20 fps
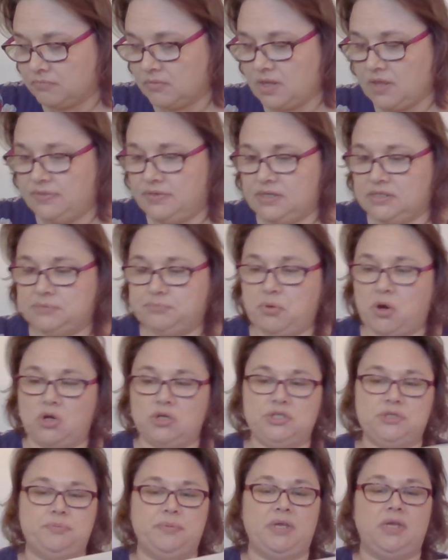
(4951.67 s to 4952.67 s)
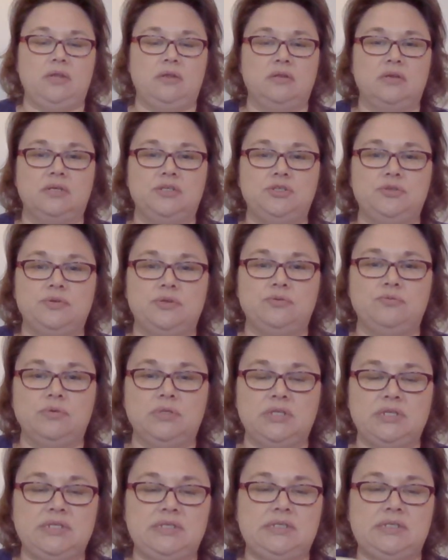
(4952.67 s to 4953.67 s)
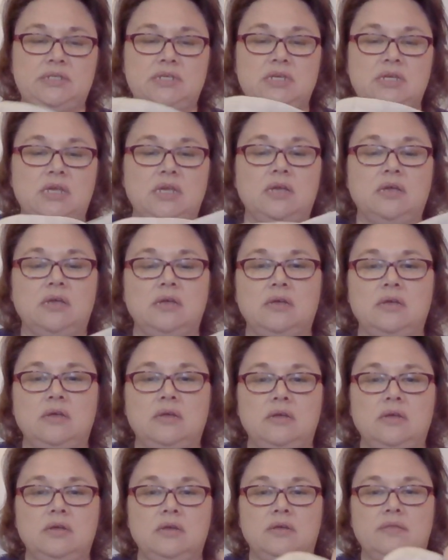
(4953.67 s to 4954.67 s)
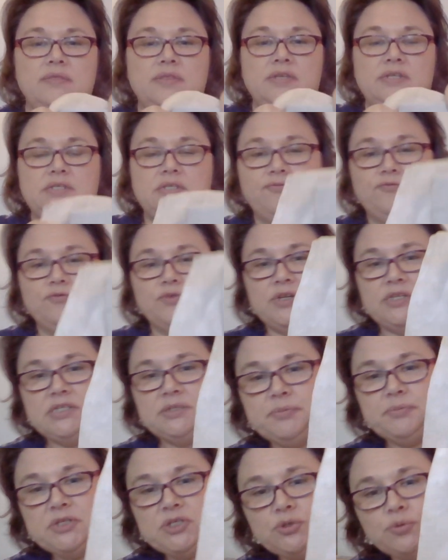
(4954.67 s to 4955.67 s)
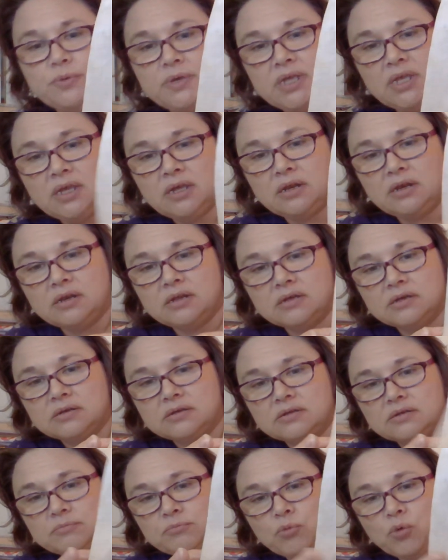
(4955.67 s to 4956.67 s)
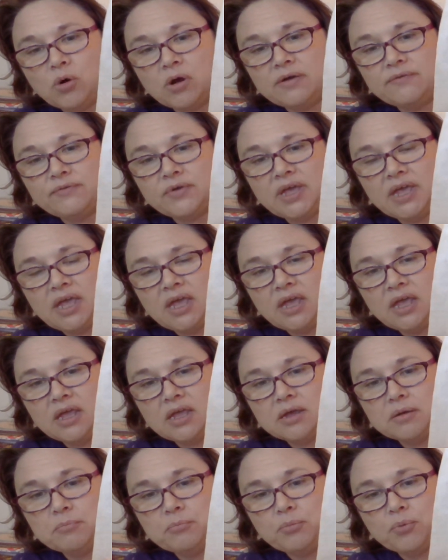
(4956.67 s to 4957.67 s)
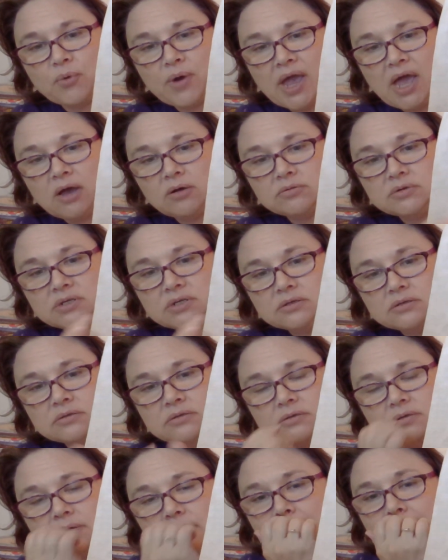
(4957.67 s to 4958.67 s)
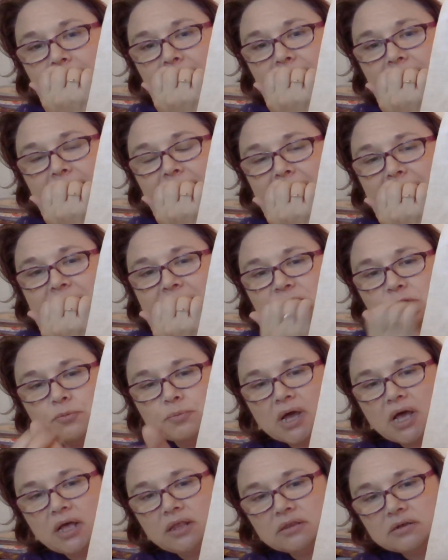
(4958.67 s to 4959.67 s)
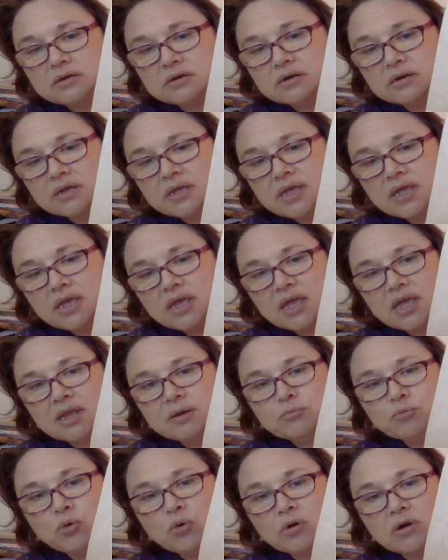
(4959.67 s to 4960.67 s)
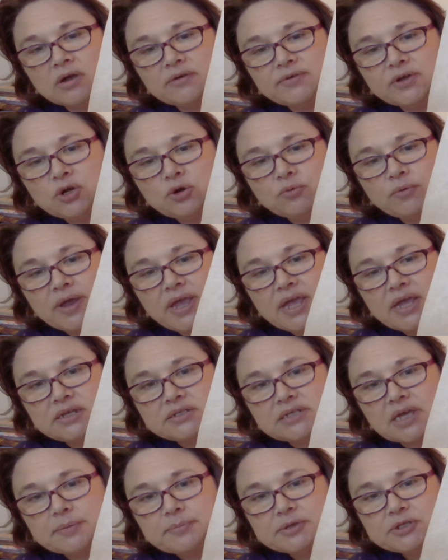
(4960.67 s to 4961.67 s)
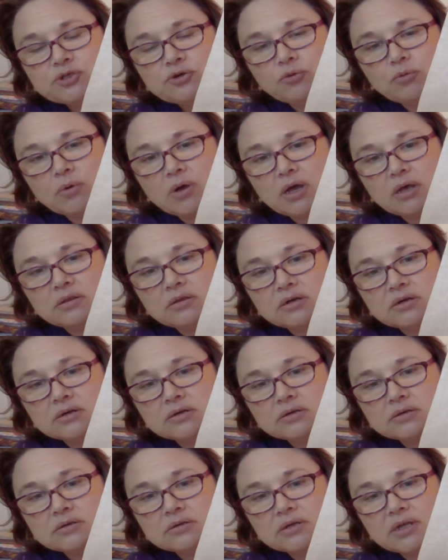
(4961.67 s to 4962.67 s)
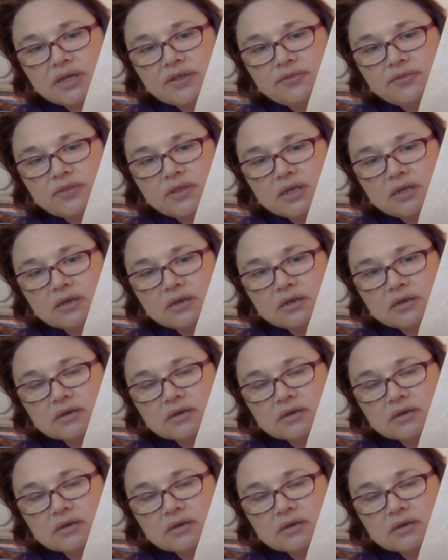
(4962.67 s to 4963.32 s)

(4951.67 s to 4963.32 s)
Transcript: this parchment because you can really see the difference between more of a brown taupe color and more of a gray type of taupe color, I think.